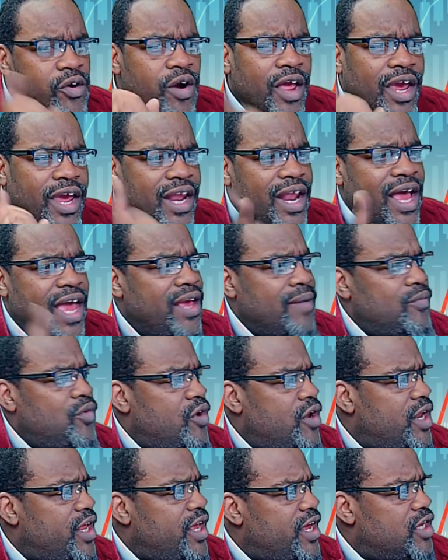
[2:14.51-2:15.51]
And I am
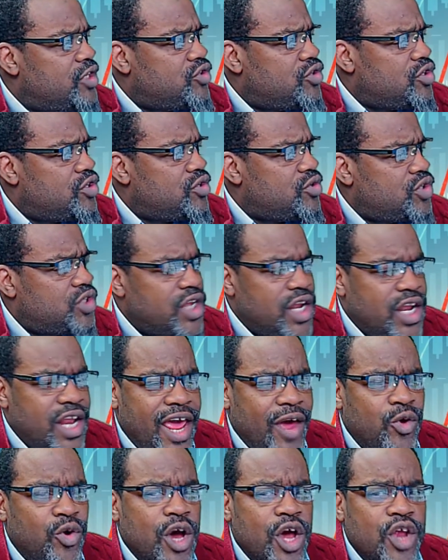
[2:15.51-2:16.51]
going to introduce
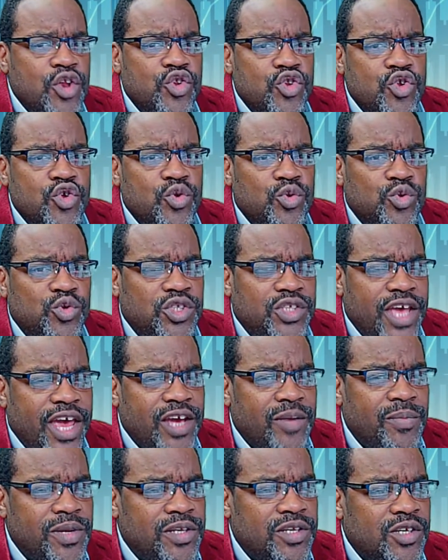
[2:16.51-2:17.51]
a new
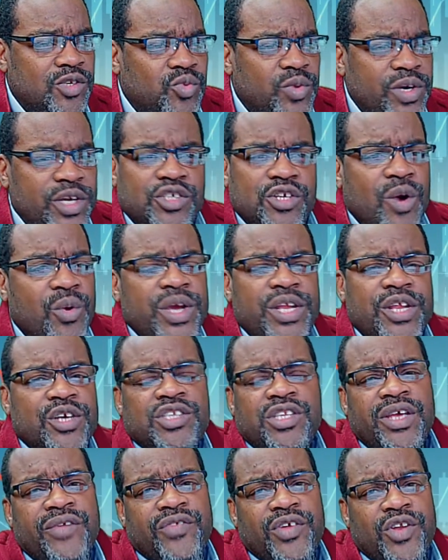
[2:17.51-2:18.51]
segment this week. Joey
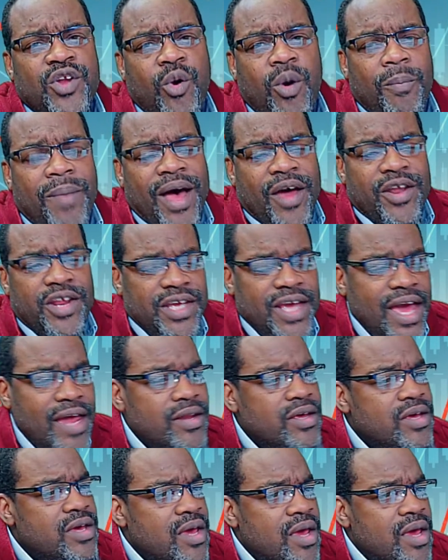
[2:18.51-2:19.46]
doesn't even know about it yet.